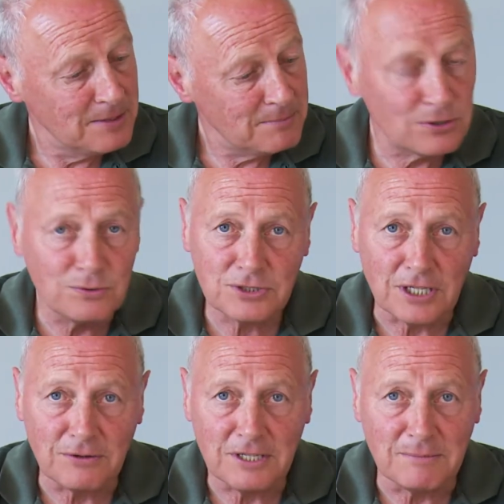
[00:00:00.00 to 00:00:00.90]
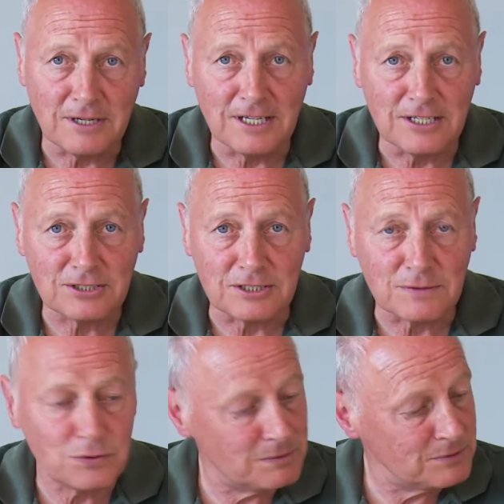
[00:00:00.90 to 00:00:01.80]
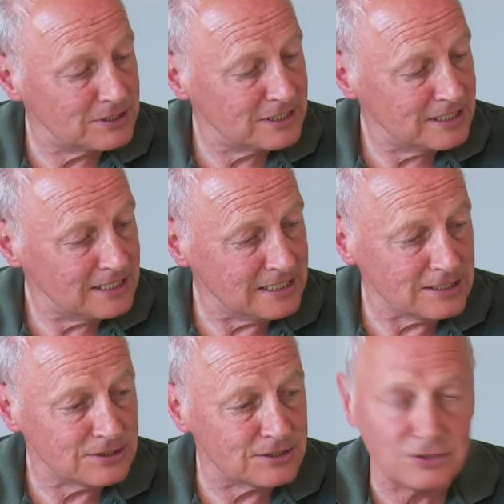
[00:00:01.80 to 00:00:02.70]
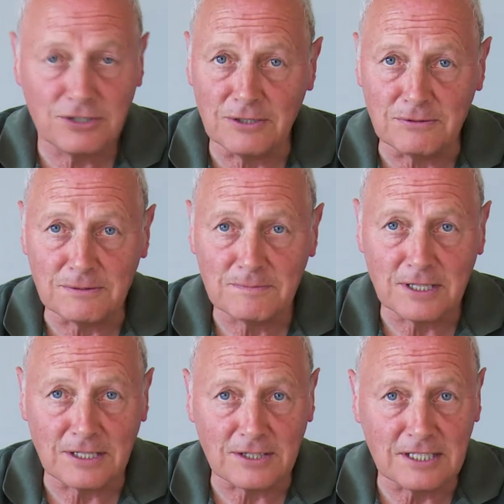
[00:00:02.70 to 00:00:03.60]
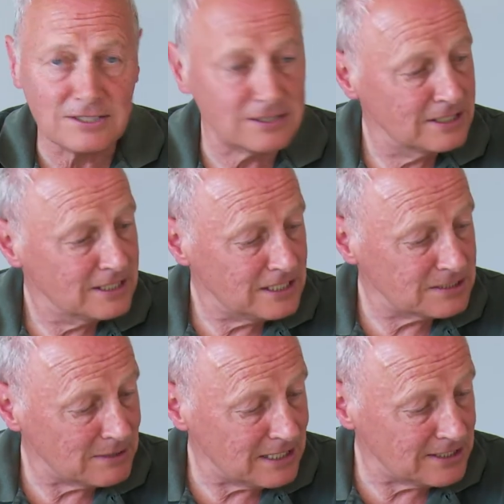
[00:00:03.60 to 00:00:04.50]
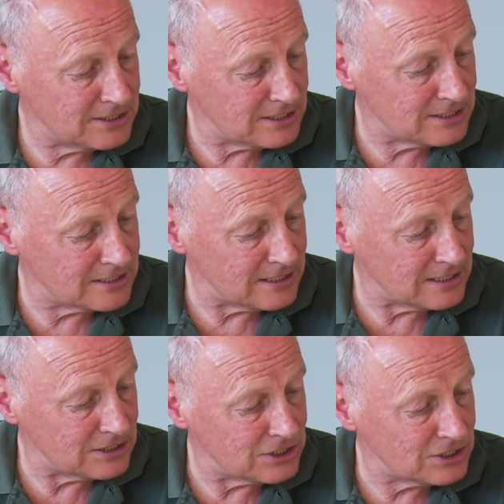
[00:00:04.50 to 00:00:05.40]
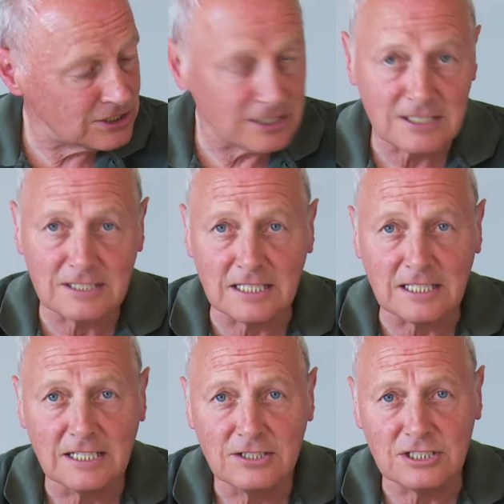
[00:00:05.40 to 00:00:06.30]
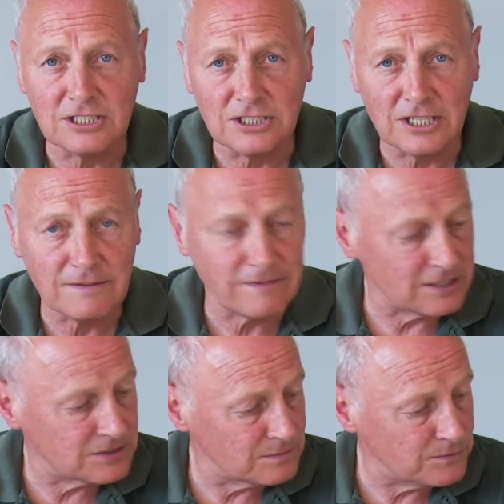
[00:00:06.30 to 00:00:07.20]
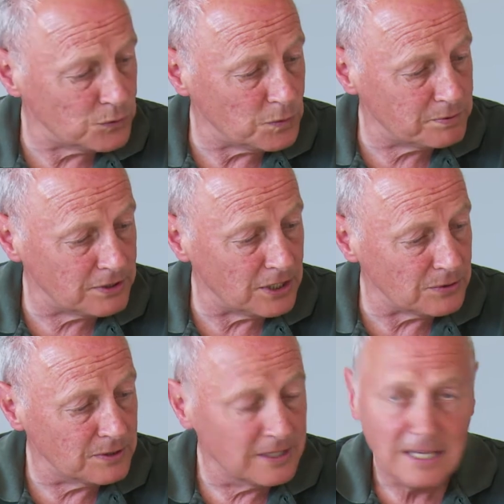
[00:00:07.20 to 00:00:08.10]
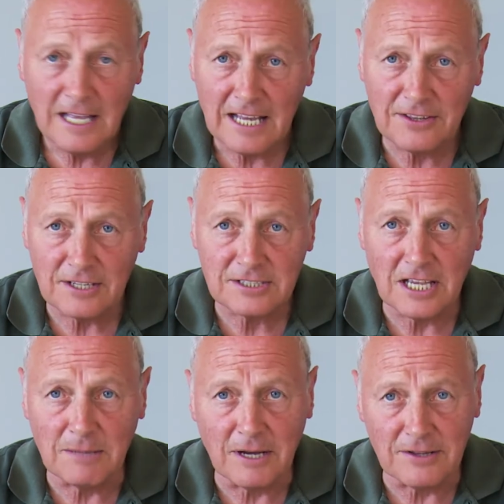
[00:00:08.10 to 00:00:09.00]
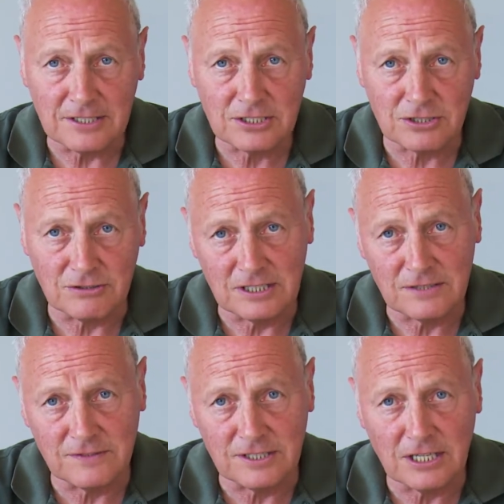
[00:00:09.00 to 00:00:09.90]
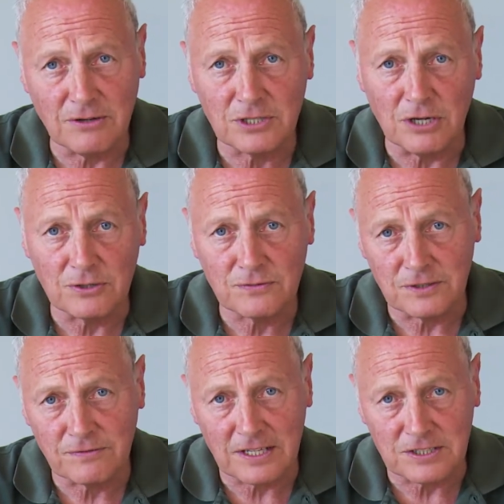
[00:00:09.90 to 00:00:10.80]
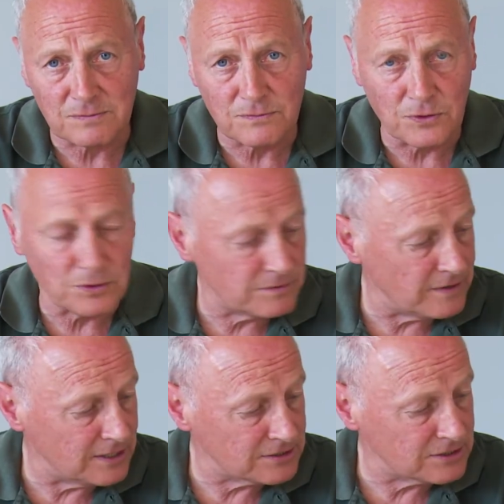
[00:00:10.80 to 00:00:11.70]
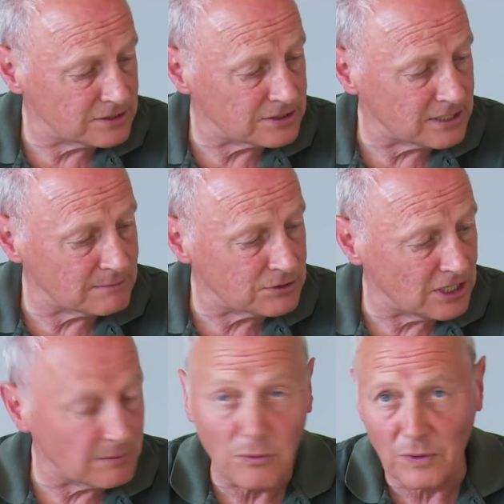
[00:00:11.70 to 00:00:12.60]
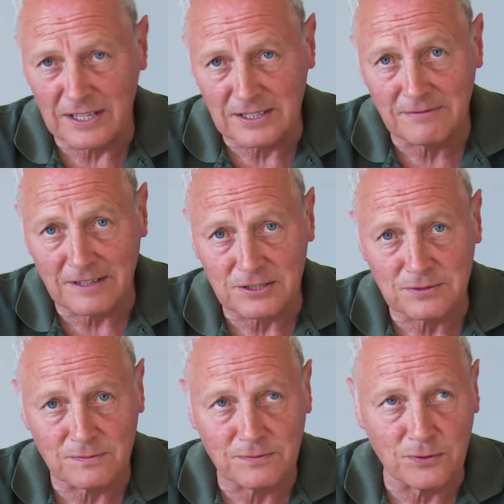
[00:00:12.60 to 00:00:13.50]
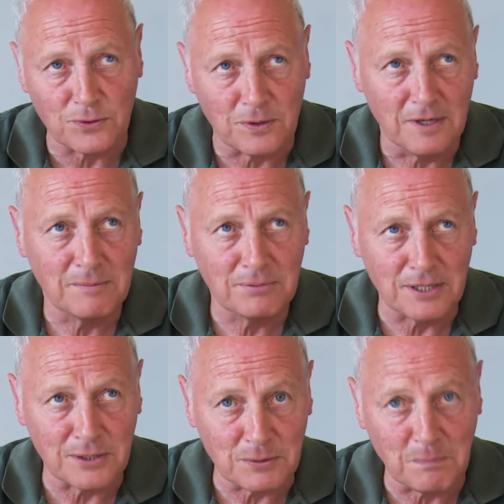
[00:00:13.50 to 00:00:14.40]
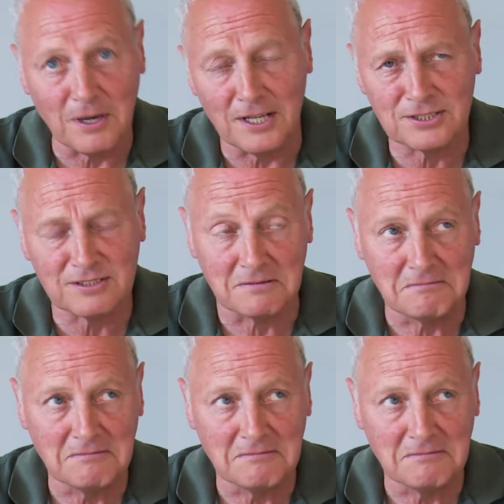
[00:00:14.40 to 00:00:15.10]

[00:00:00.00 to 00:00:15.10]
But also in my arsenal of equipment is the drone. And this is my latest addition. It's the DJI Phantom 4 Pro. Anything I say about this during this video goes for the Phantom 4 Advanced at the same time. Oh, and the Phantom 4 Pro Plus,